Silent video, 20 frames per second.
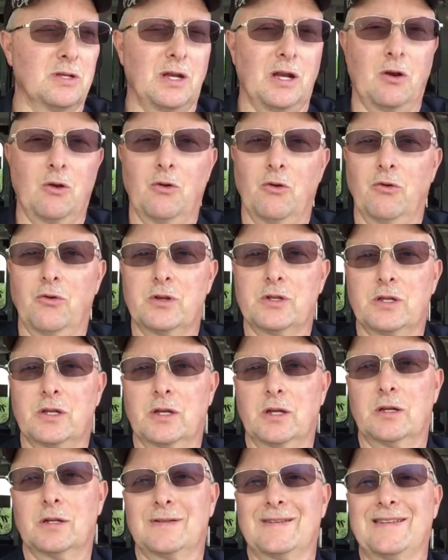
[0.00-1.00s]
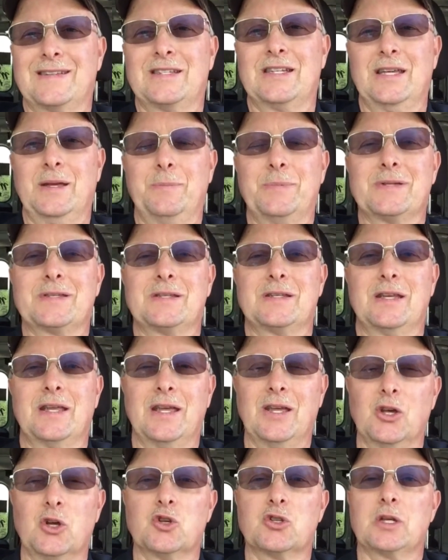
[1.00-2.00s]
And I don't always think cheapest
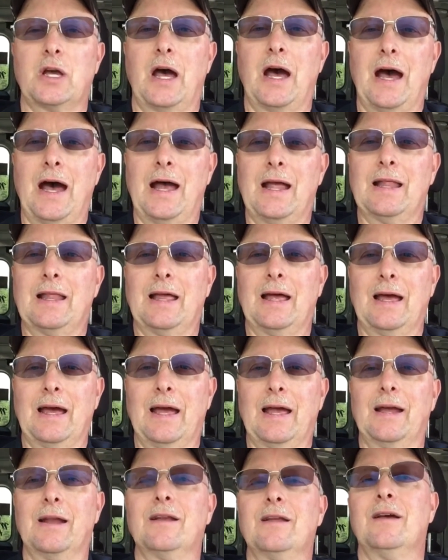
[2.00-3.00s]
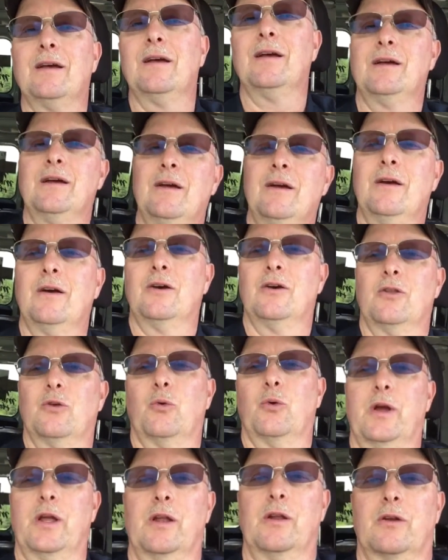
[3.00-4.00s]
deals online are
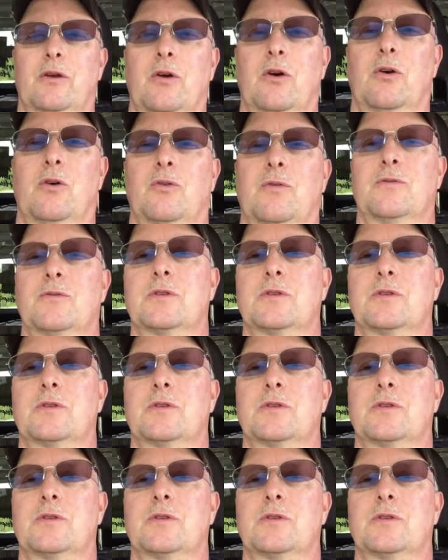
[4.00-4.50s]
the way to go.